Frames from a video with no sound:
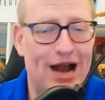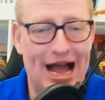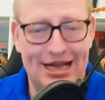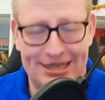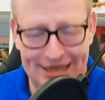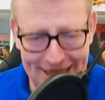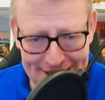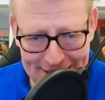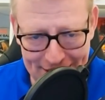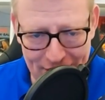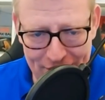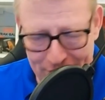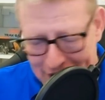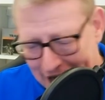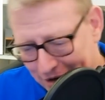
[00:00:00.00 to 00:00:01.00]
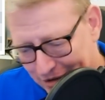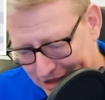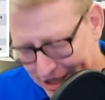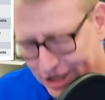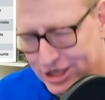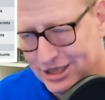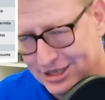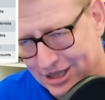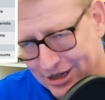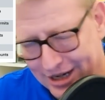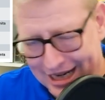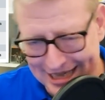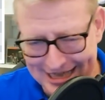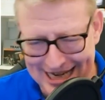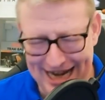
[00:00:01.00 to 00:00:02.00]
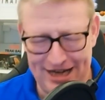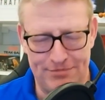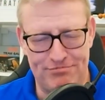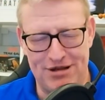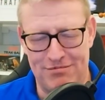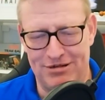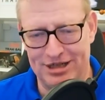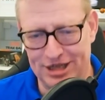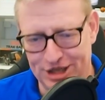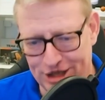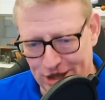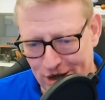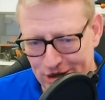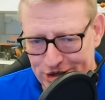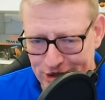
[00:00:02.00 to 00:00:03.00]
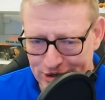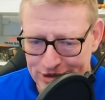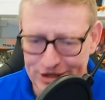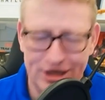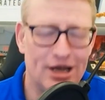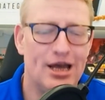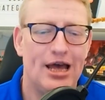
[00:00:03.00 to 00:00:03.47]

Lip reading: assets and other acquisitions that are contained in public disclosures.